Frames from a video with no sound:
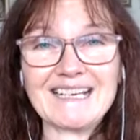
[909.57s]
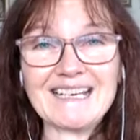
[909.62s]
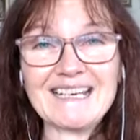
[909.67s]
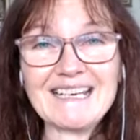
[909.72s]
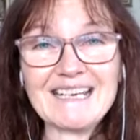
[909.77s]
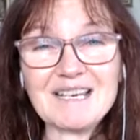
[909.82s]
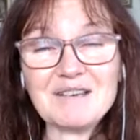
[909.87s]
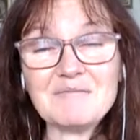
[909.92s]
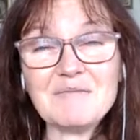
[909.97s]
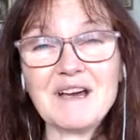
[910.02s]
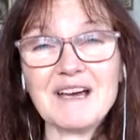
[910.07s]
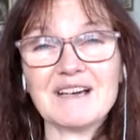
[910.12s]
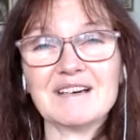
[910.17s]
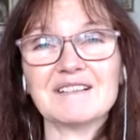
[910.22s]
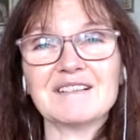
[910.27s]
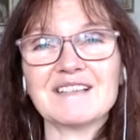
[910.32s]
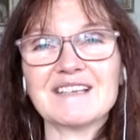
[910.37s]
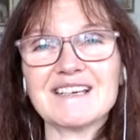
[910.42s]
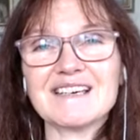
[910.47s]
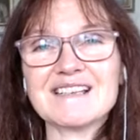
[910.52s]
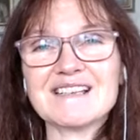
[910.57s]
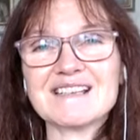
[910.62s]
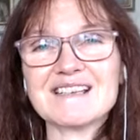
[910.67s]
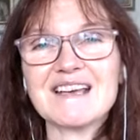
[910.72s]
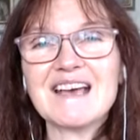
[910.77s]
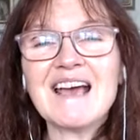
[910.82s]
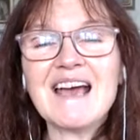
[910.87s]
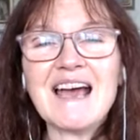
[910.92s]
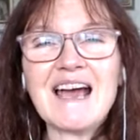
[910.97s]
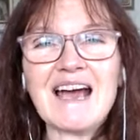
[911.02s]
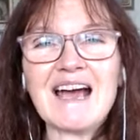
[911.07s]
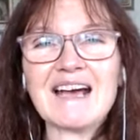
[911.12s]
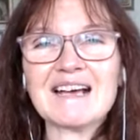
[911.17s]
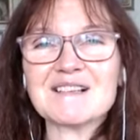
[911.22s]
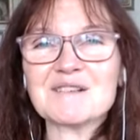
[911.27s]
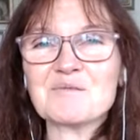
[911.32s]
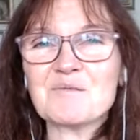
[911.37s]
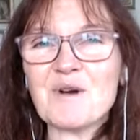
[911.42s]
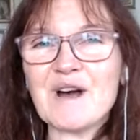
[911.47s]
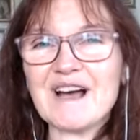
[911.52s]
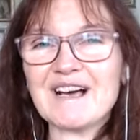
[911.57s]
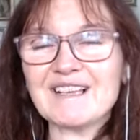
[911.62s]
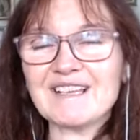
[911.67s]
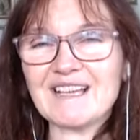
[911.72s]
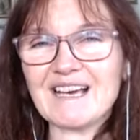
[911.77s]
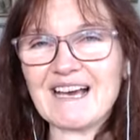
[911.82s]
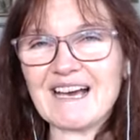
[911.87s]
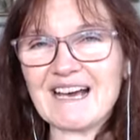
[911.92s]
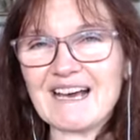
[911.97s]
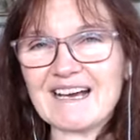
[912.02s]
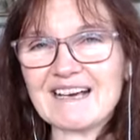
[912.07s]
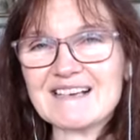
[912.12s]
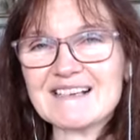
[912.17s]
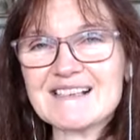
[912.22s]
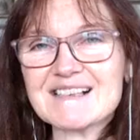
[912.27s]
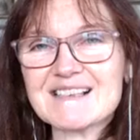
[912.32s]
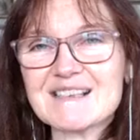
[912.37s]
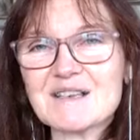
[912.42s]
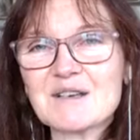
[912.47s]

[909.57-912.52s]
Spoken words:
email list, as well as